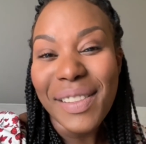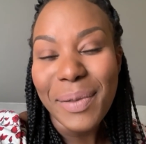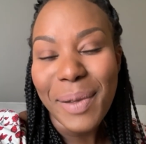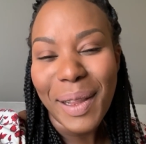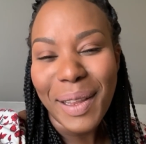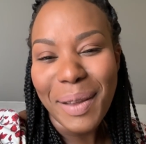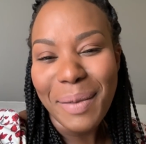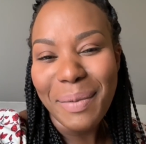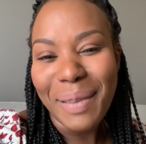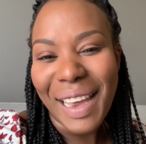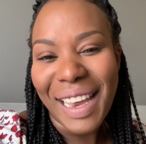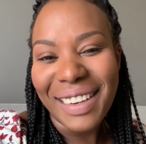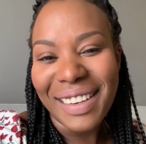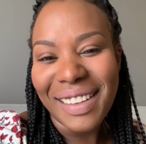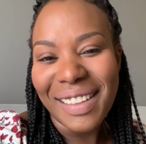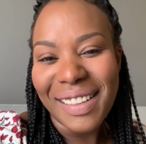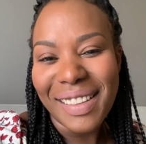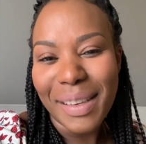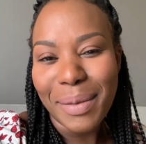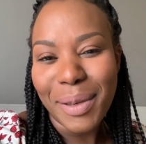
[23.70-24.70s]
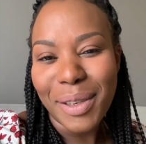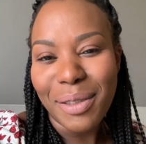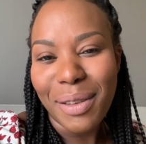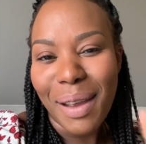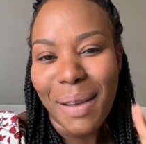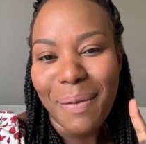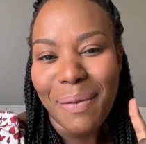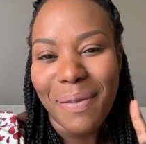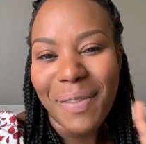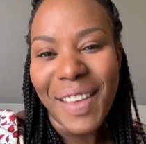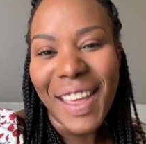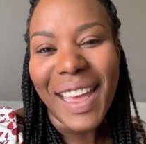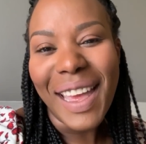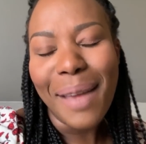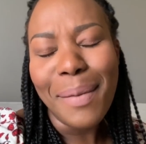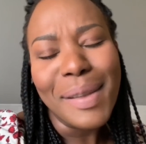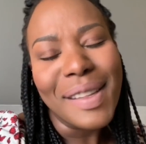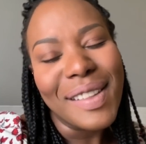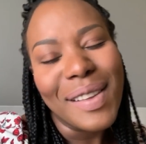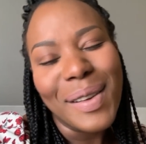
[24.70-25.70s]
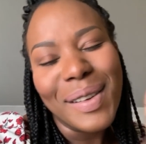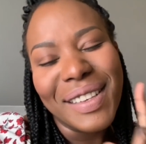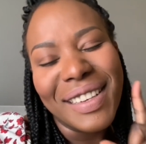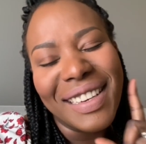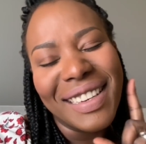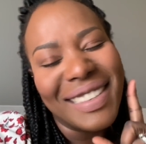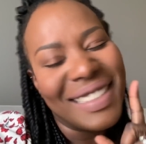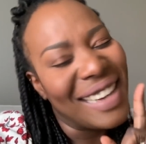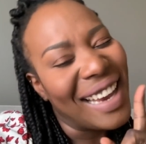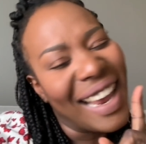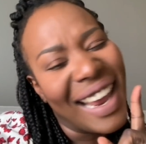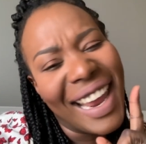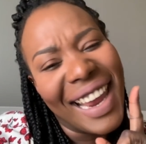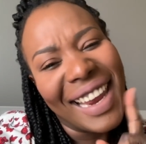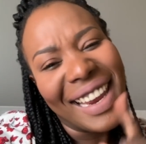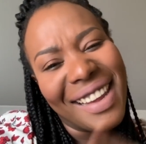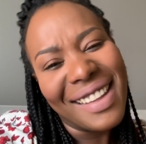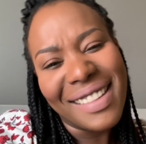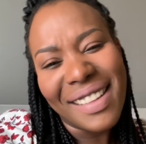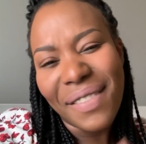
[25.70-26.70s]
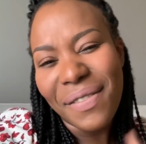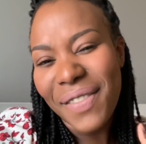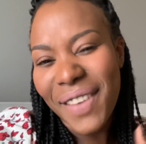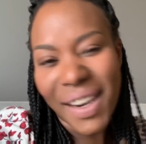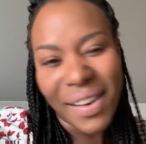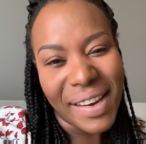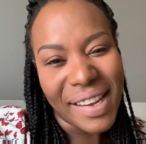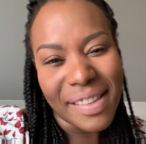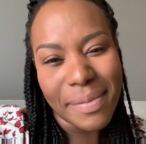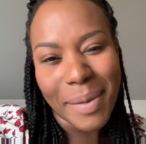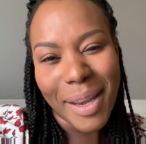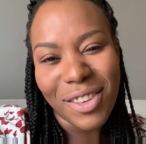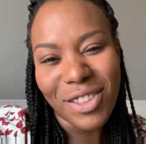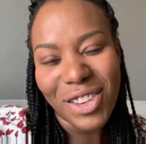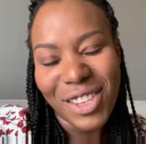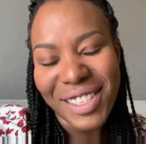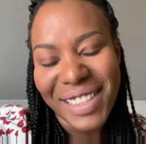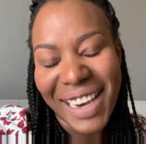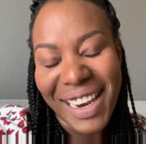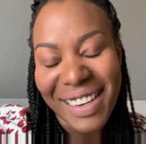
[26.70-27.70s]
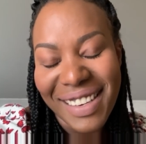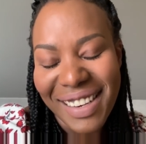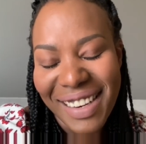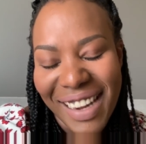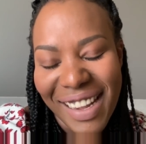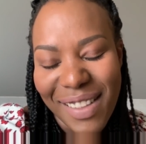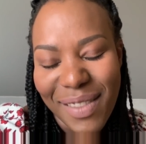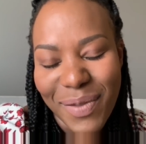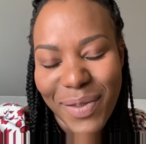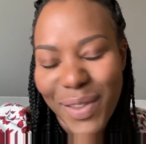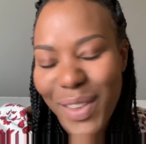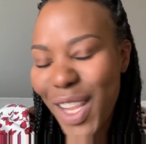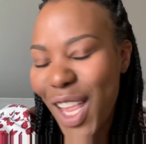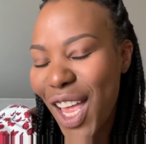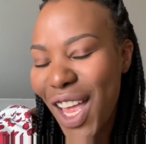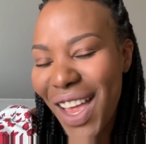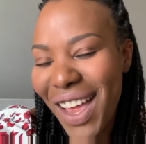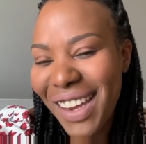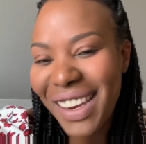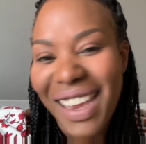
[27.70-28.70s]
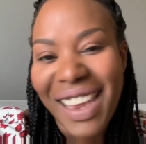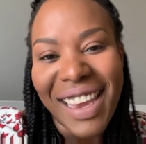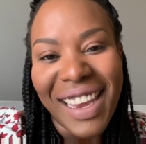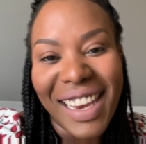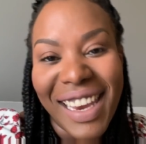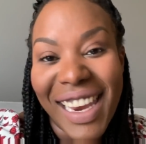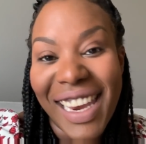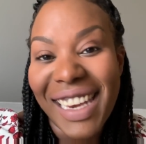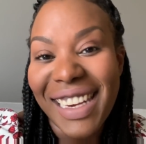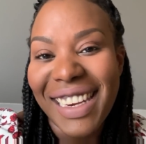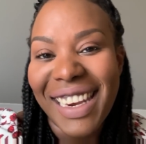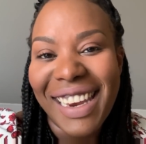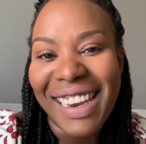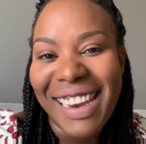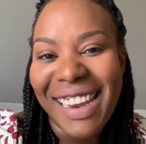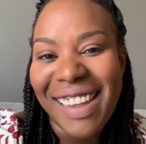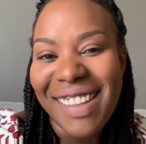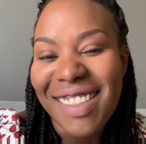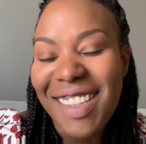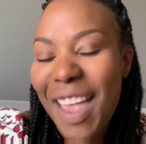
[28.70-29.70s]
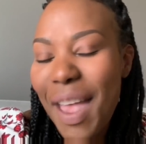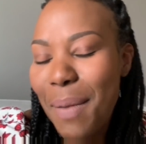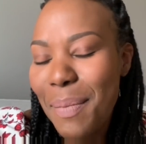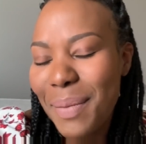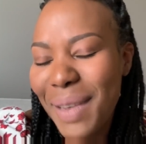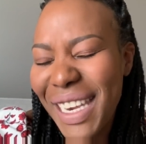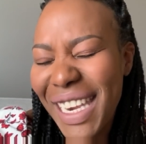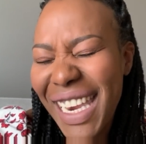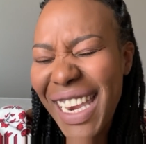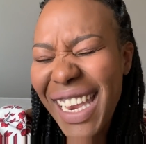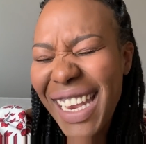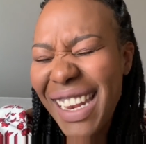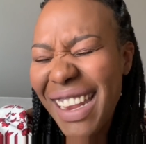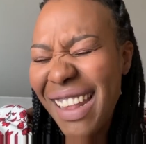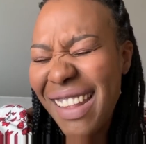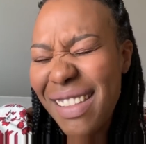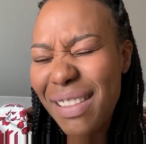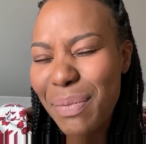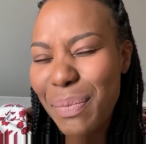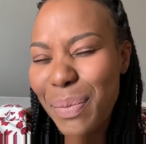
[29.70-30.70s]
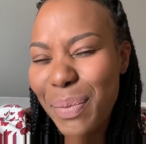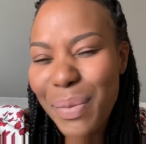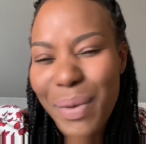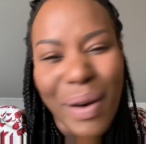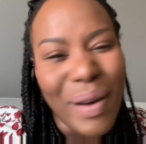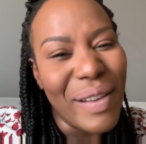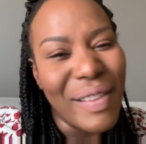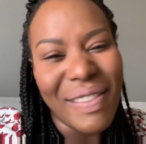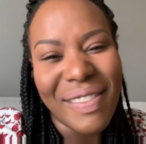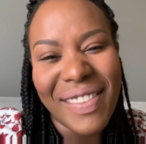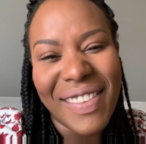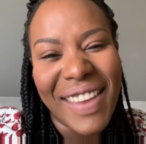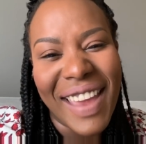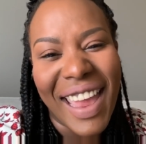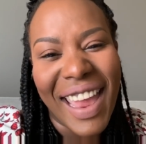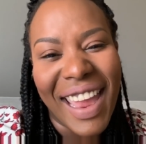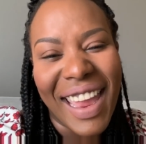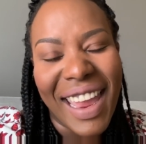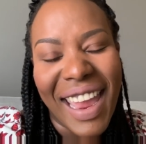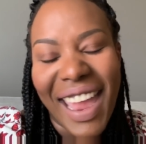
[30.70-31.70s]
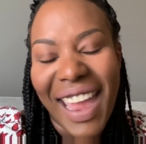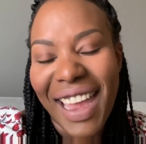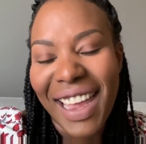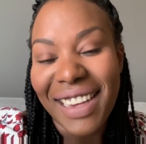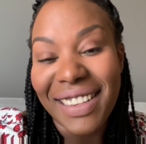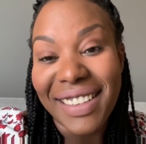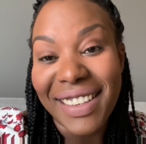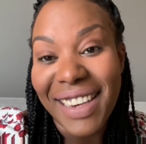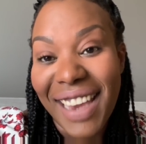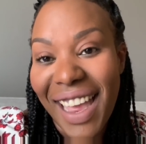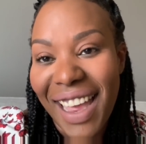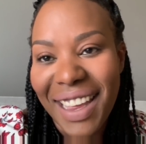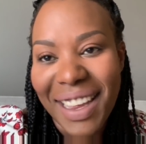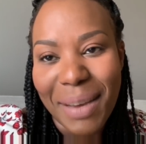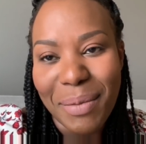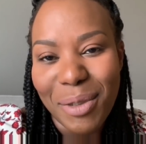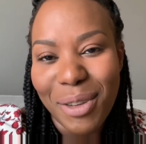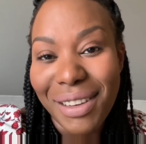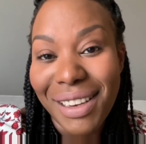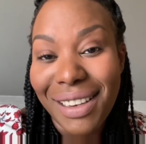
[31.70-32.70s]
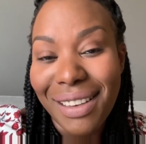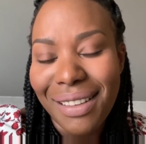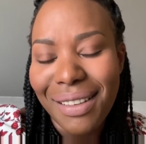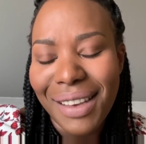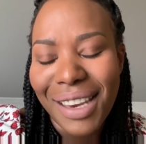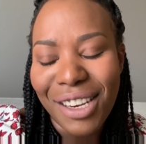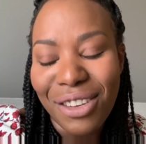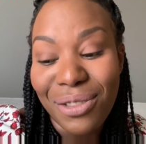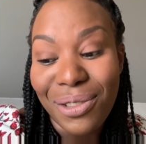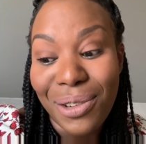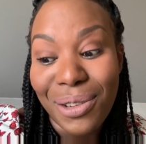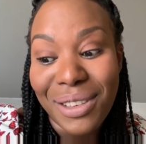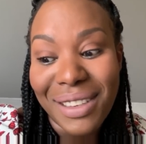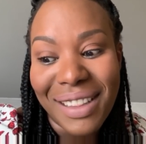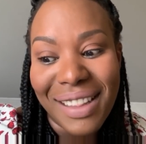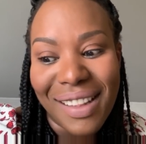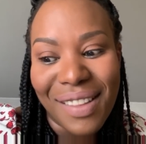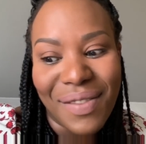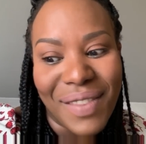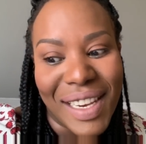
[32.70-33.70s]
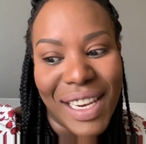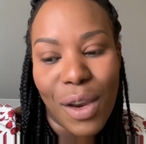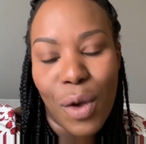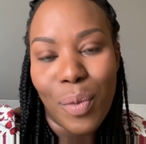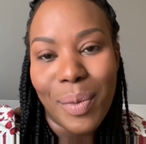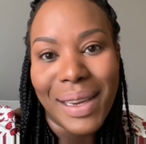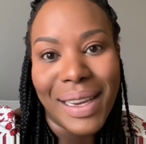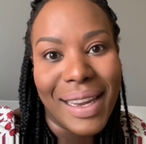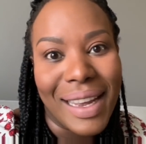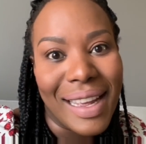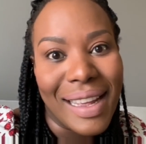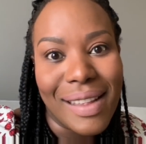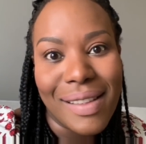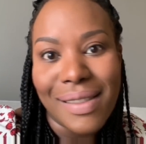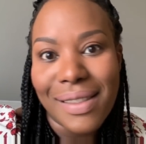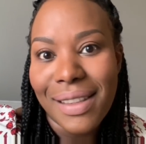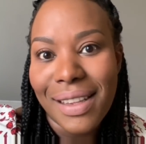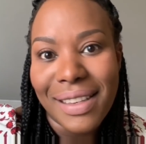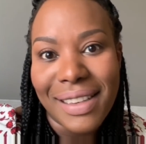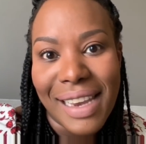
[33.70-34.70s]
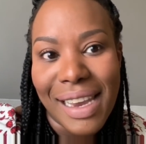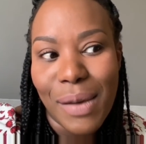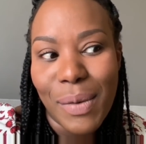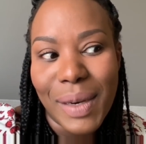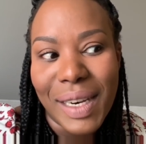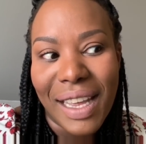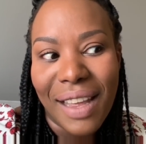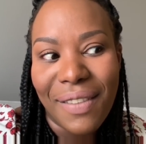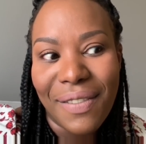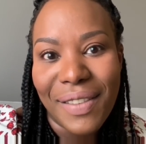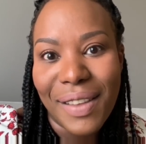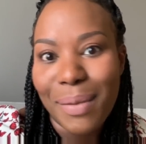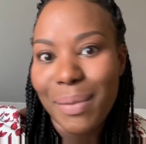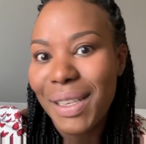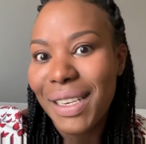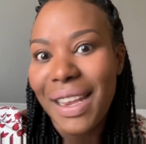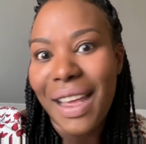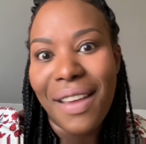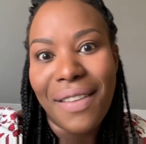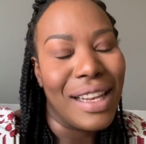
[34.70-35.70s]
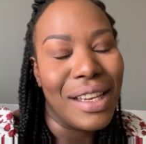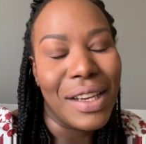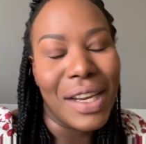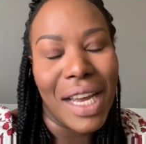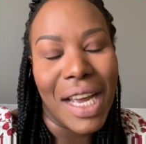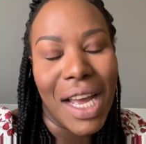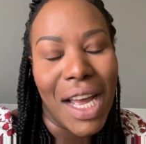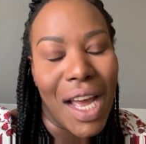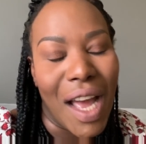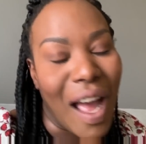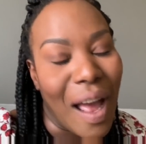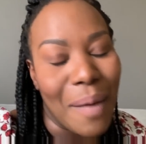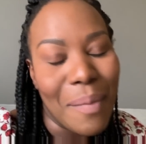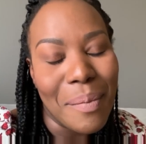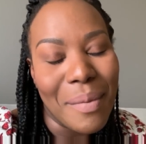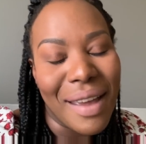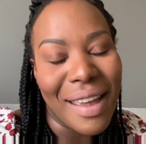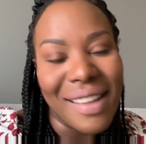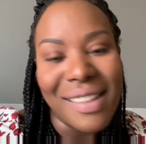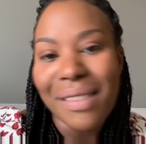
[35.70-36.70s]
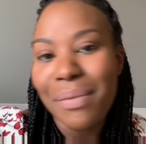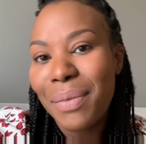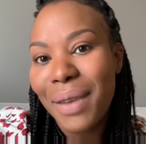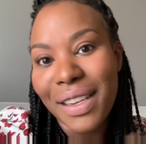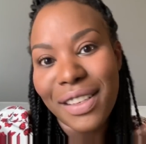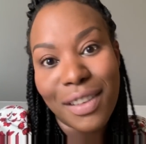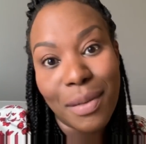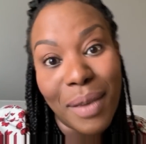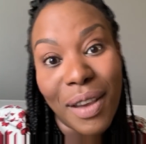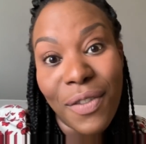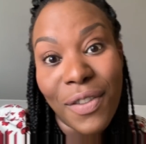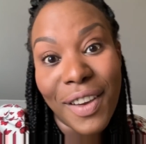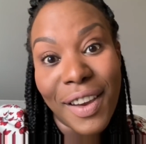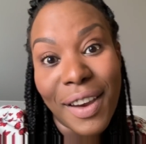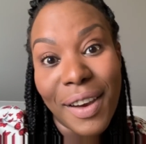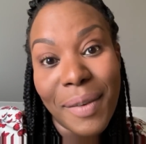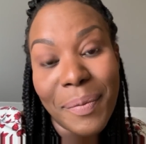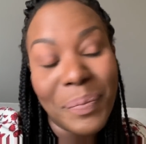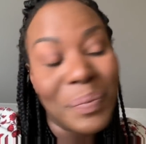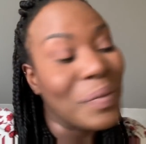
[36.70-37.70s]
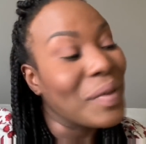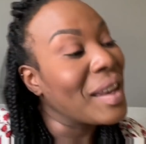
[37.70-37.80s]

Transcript: welcome back to Zebra Tribe fam. So today is a very special day in today's vlog. It is Mikayla's birthday and yeah, I'm doing a little intro to this video because the day when I filmed it, I look a hot mess, but to be fair,